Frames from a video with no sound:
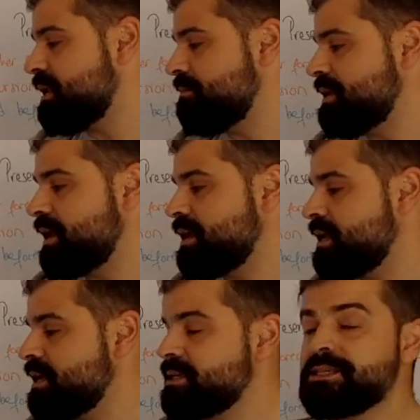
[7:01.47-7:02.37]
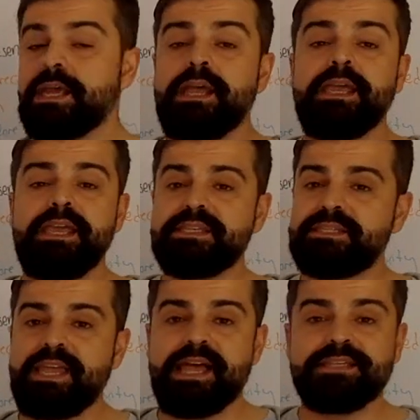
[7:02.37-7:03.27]
an immediate hit,
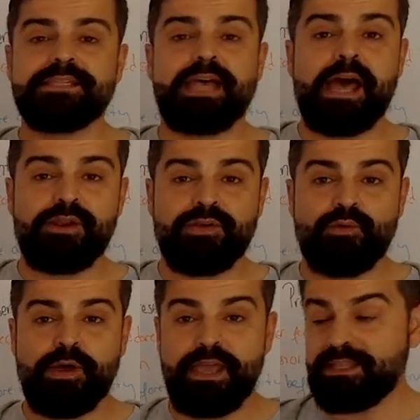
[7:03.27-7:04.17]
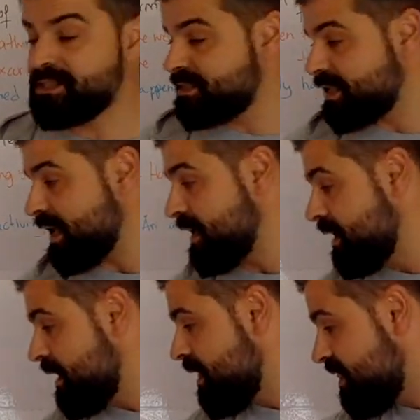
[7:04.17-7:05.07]
is just another way to
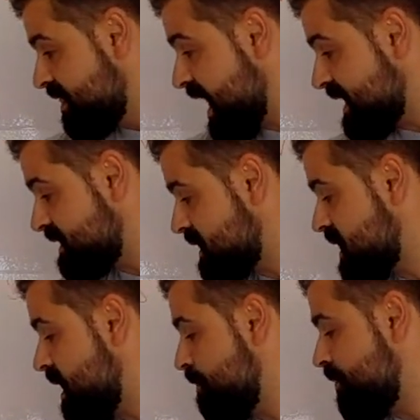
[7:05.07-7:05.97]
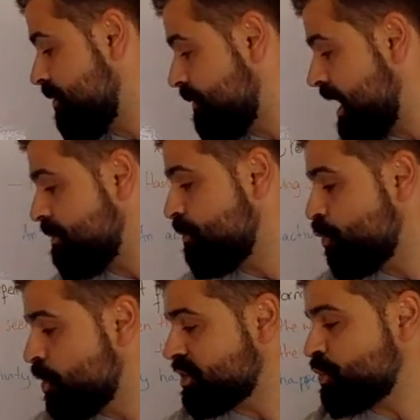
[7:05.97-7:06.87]
say that the program
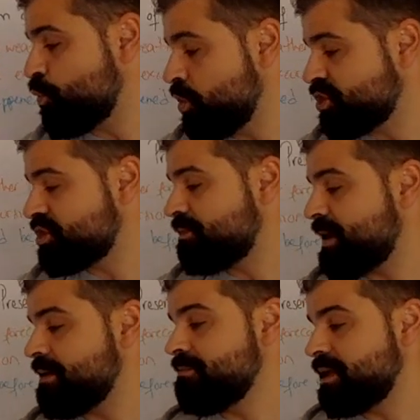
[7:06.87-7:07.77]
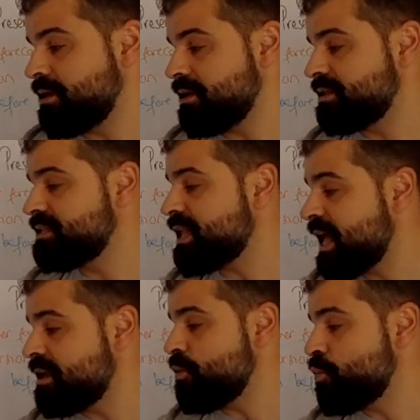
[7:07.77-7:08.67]
was watched by millions
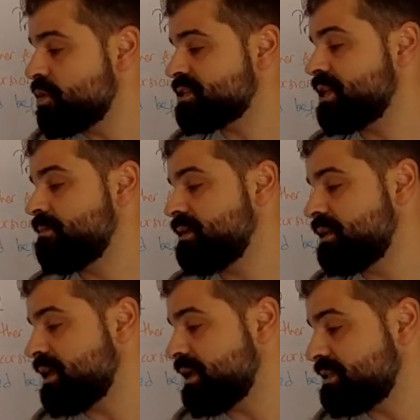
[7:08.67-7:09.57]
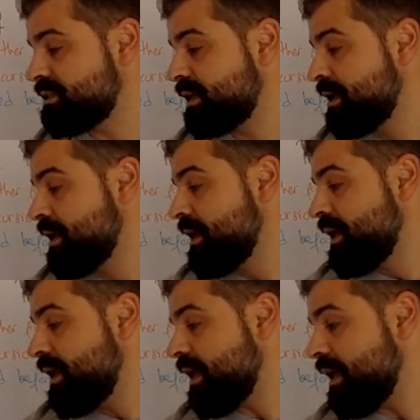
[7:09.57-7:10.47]
and was an immediate
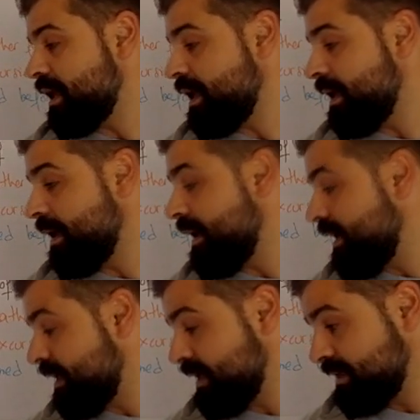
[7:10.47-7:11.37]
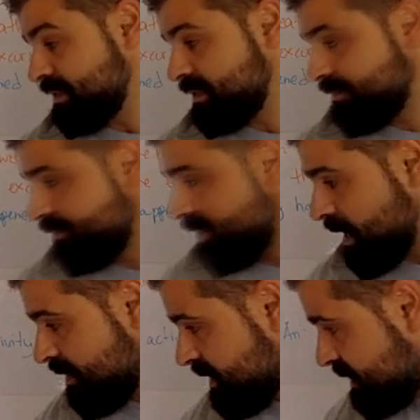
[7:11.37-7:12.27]
hit.
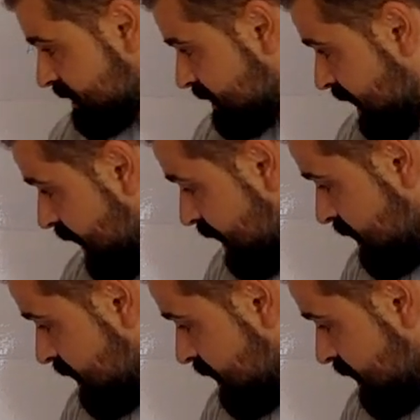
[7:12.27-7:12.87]
And this is a